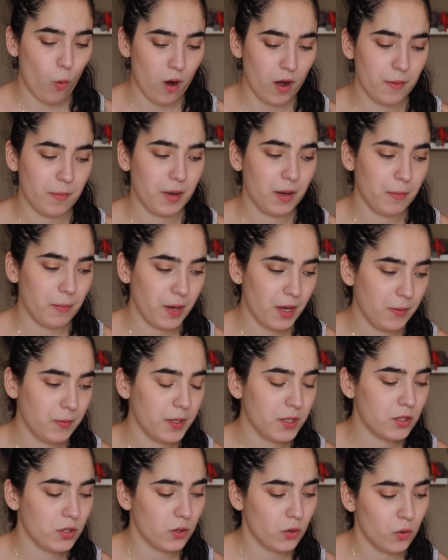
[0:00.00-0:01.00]
want my
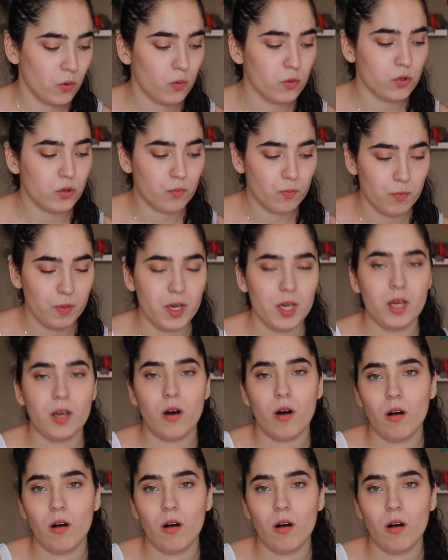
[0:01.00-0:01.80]
baby to be